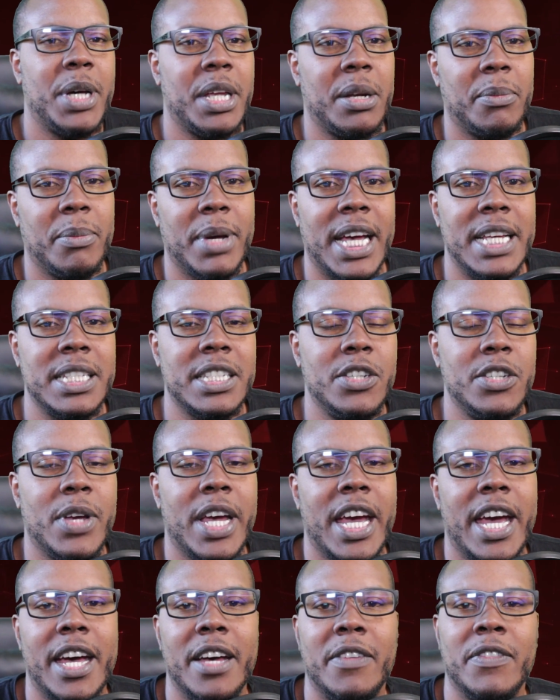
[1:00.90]
MetaMask. You
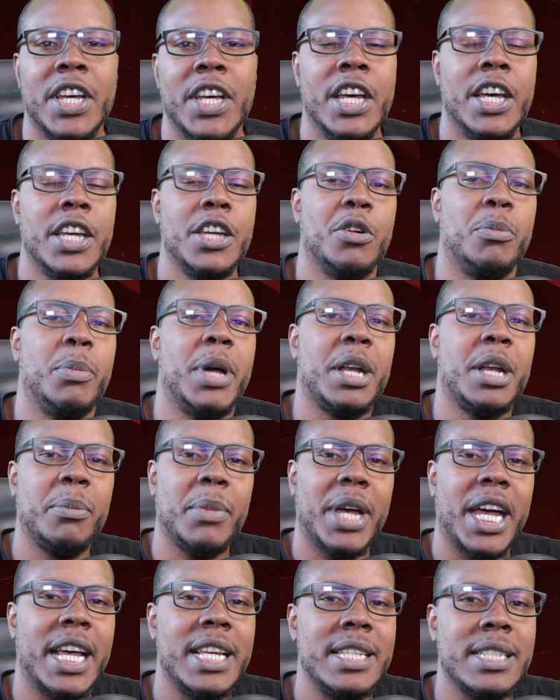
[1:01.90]
have your
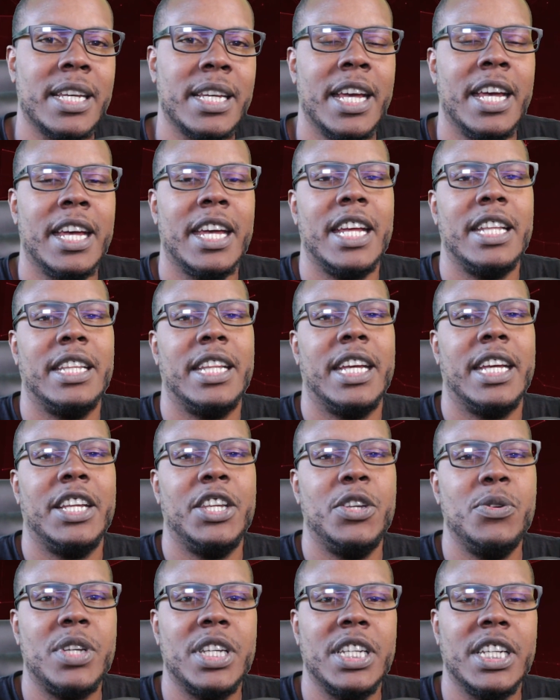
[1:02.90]
MetaMask, and
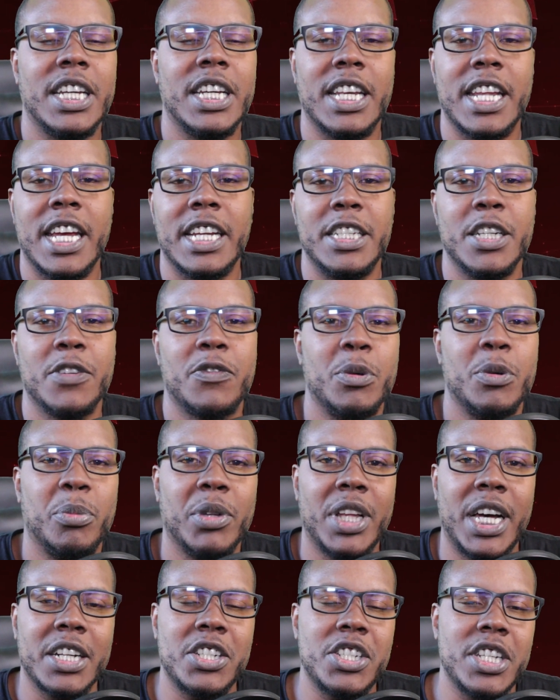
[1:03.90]
then you can connect different
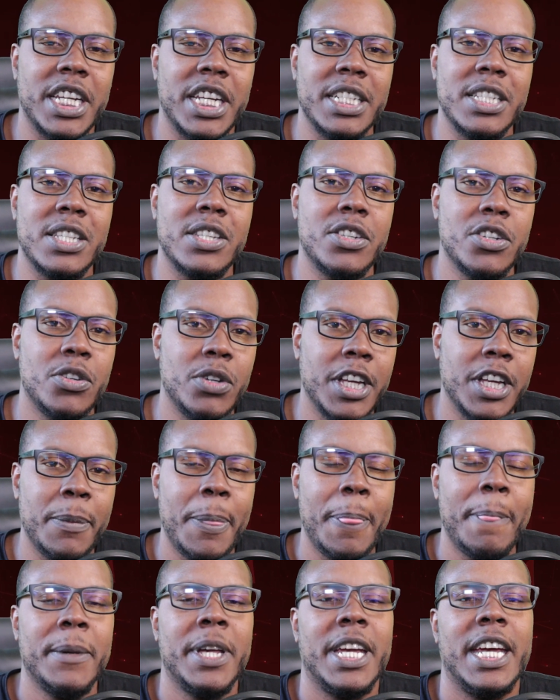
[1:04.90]
blockchains to it,
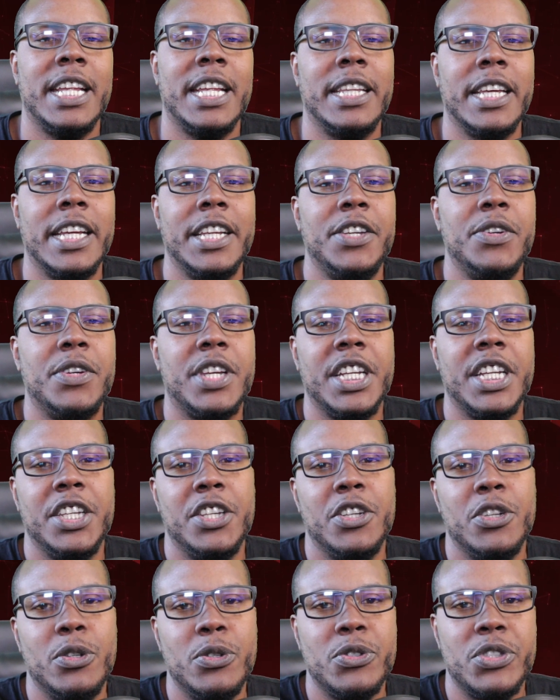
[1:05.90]
and then you can
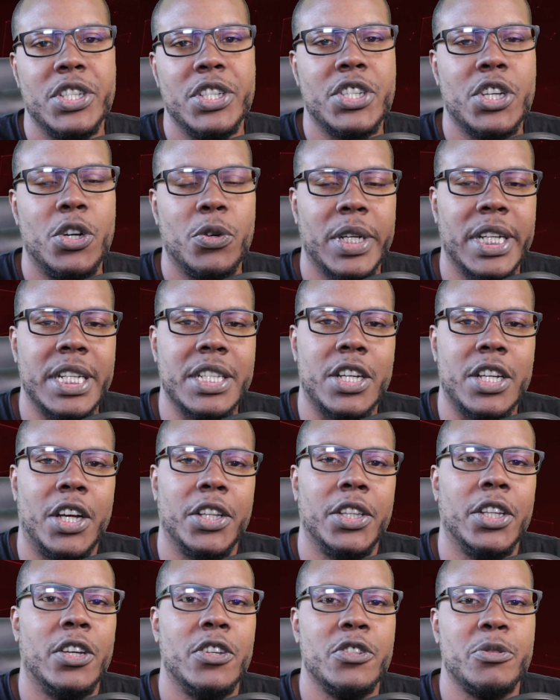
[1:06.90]
use the tokens
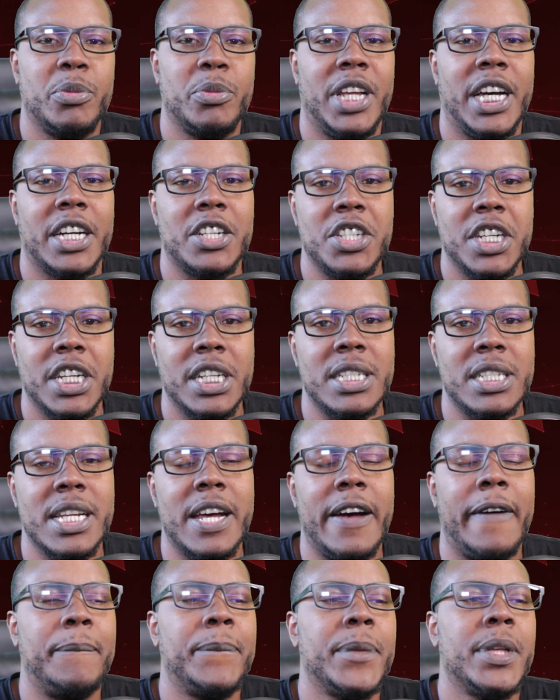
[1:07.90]
on those blockchains.
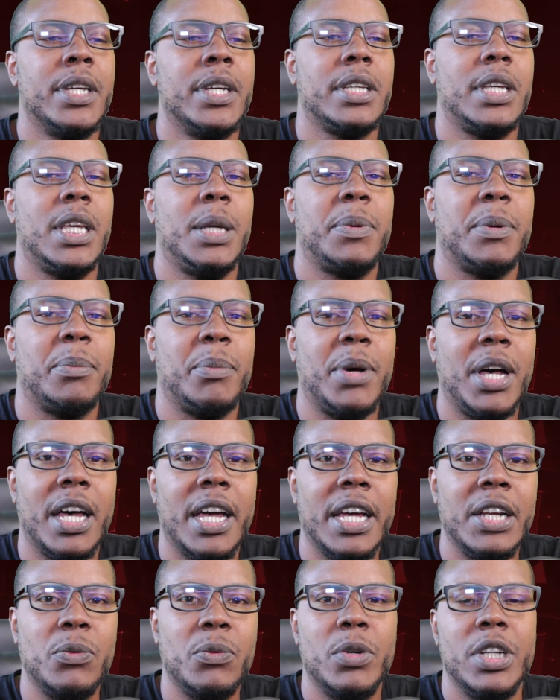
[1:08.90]
Now keep in
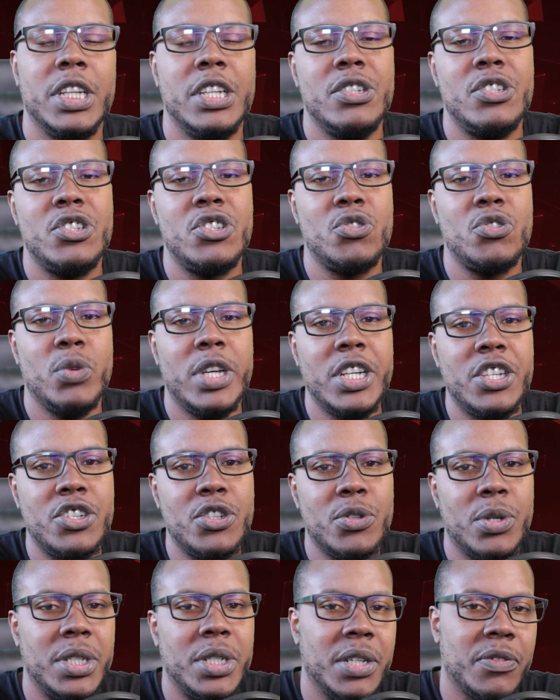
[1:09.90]
mind, when you switch
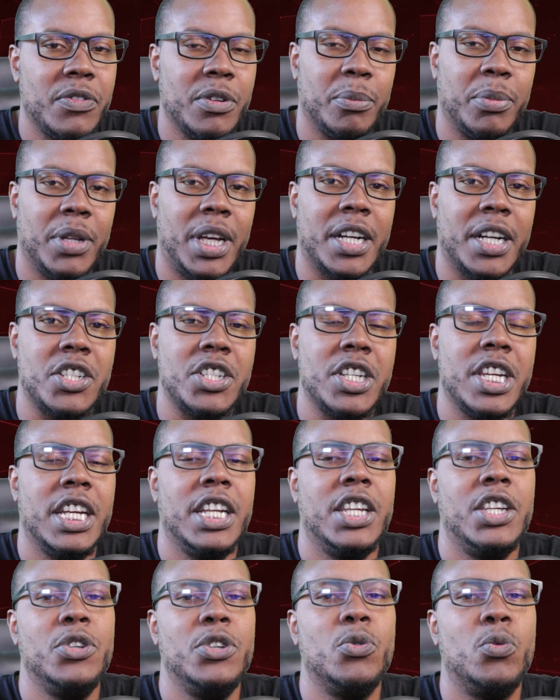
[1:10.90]
to a different
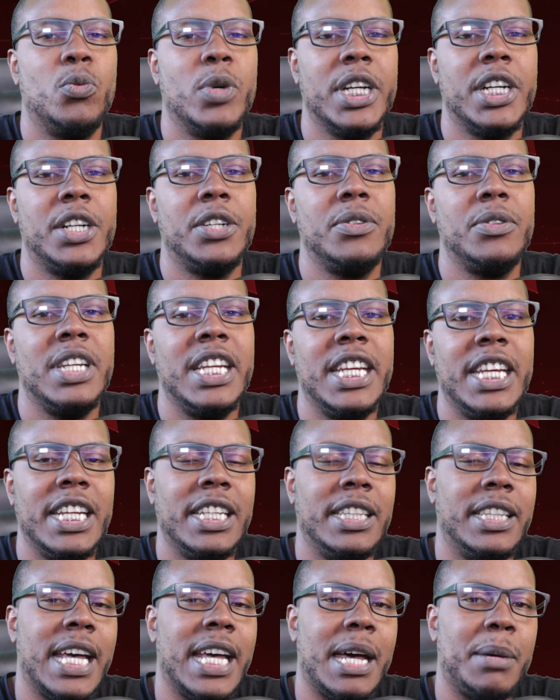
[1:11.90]
blockchain, you will
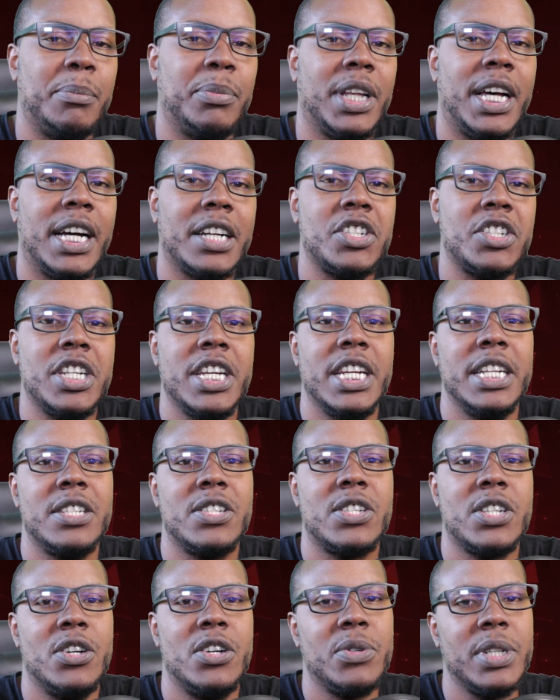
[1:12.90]
need that
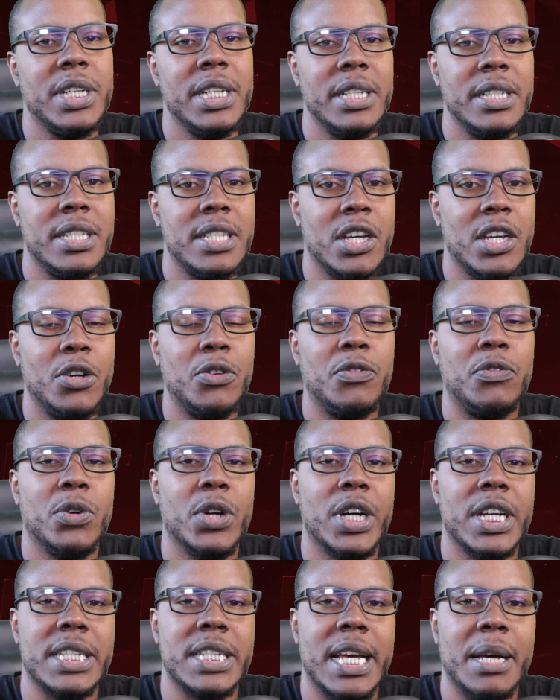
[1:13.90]
blockchain's token. So
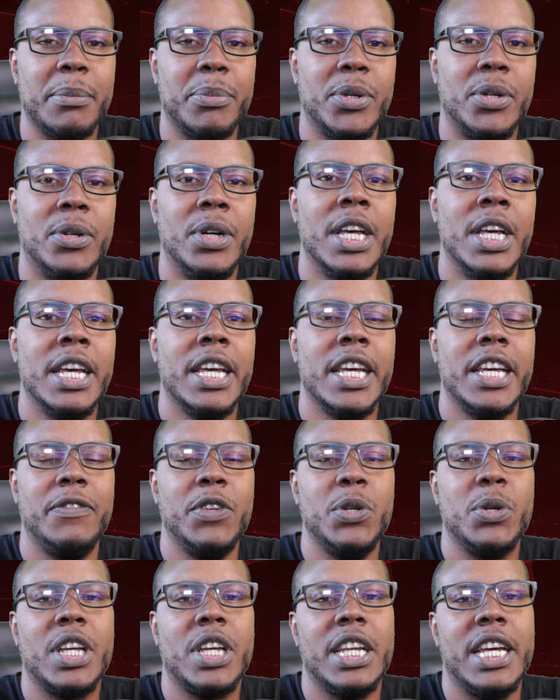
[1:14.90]
for example,
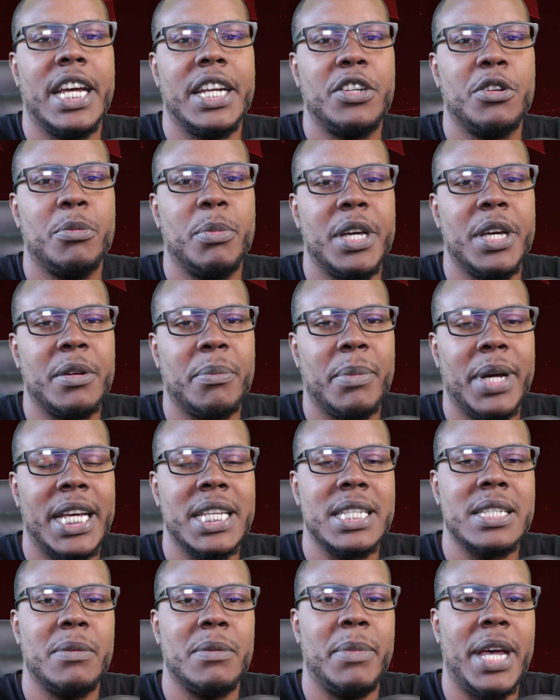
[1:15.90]
if you connect your
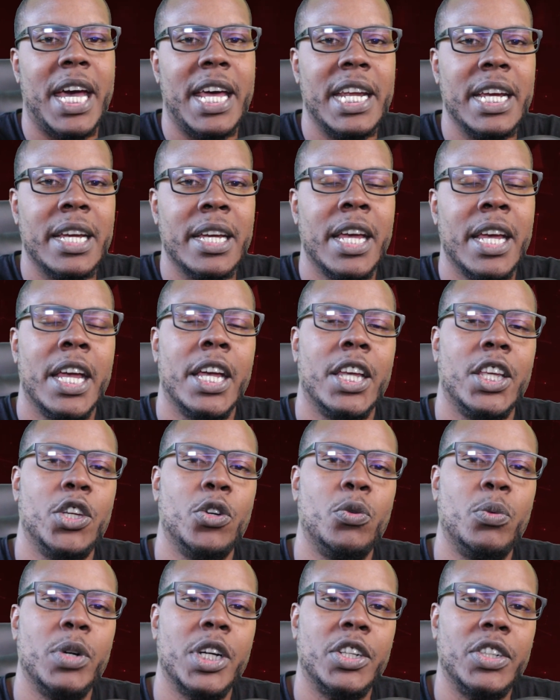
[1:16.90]
MetaMask to Matic,
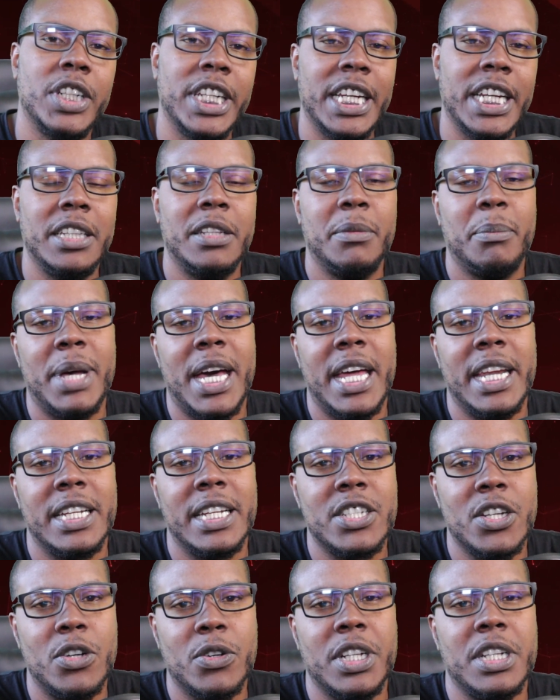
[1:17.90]
you will need the
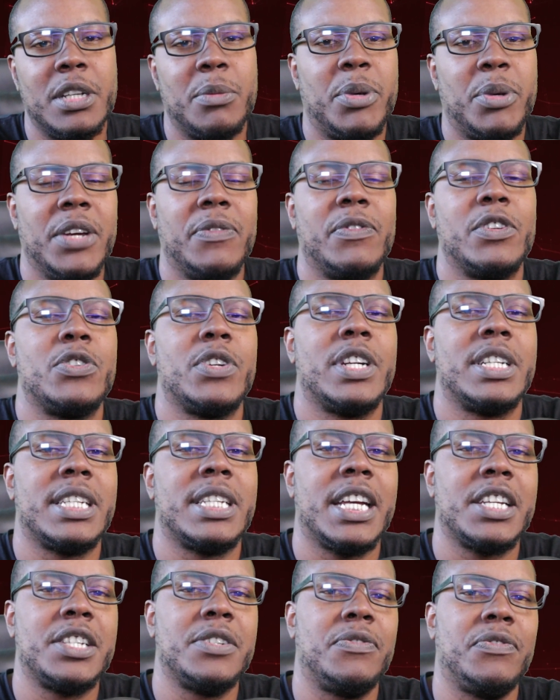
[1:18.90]
Matic token to pay for
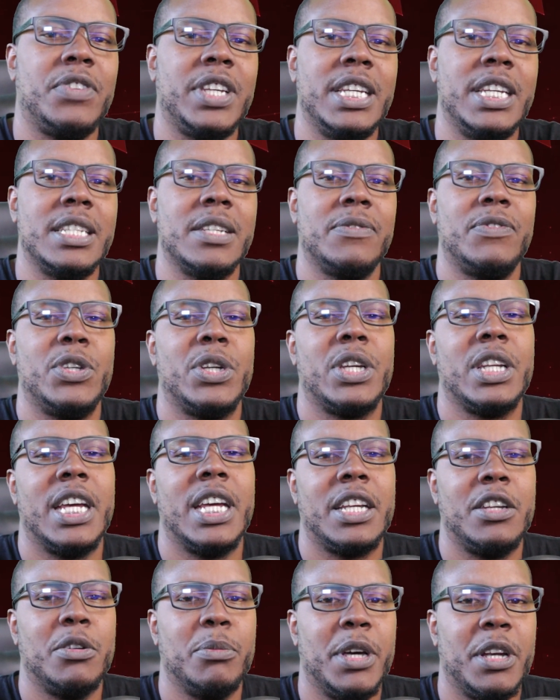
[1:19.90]
transaction fees. If you
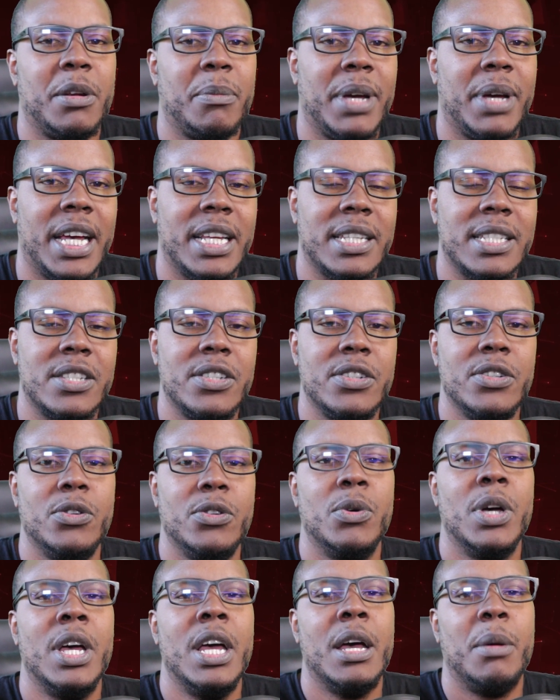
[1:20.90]
connect your MetaMask
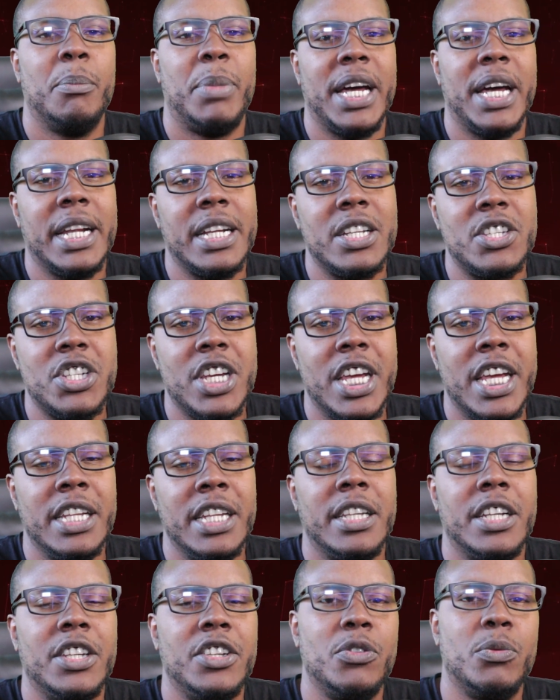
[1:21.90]
to Binance
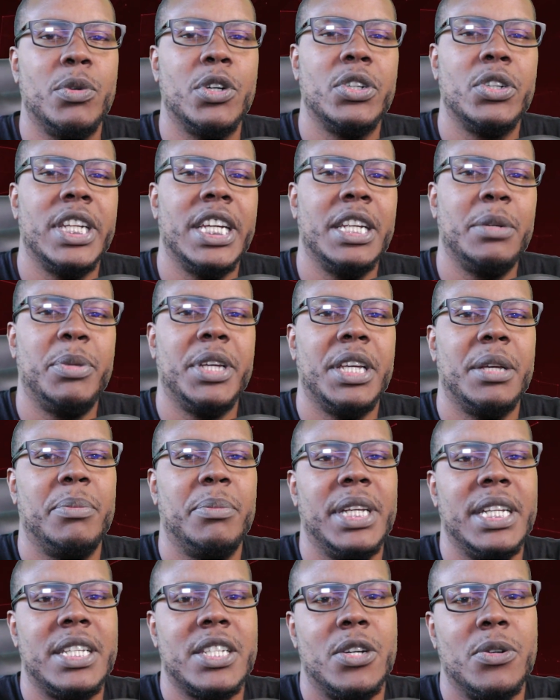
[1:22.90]
Chain, then you will need B N
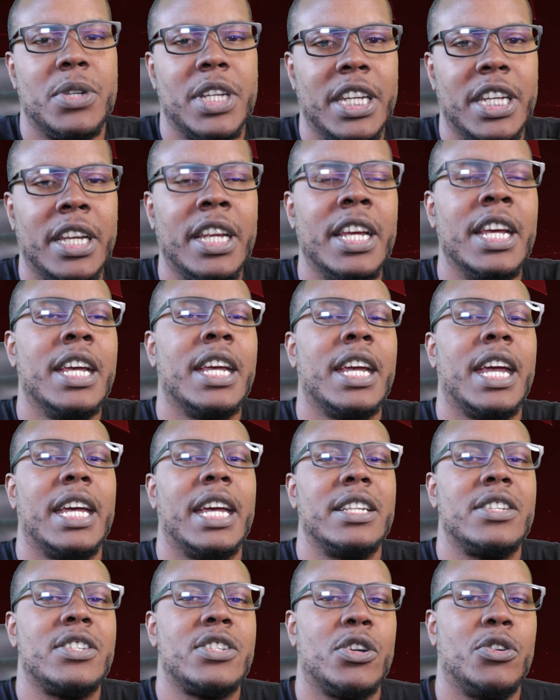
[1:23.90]
B token,
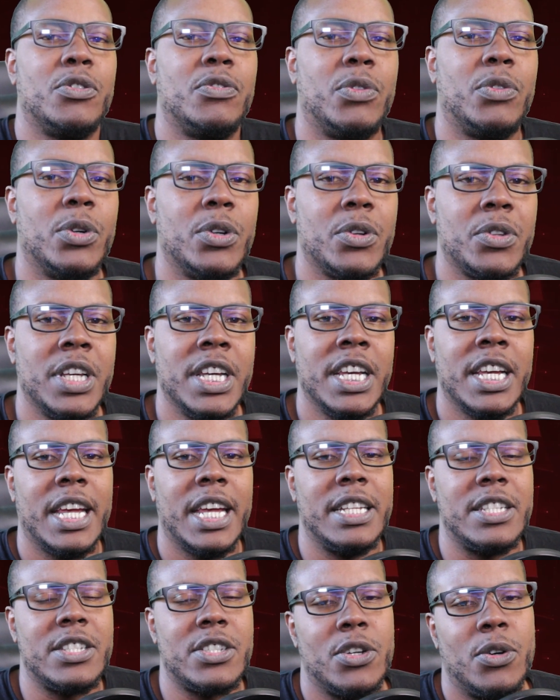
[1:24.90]
and so forth
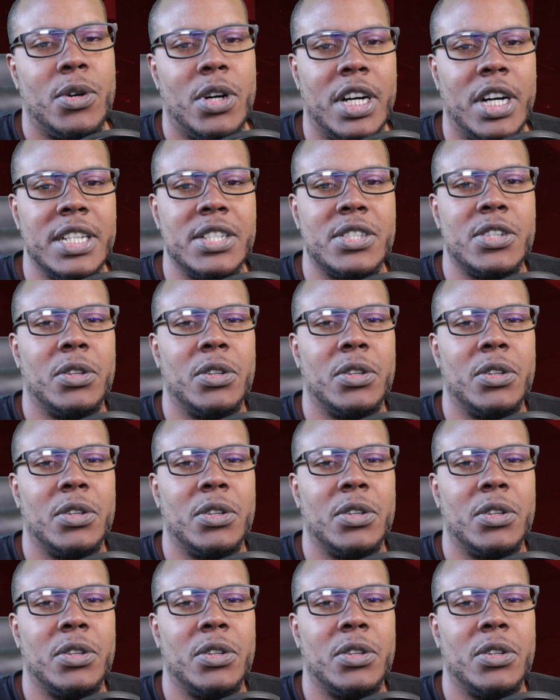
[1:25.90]
and so on.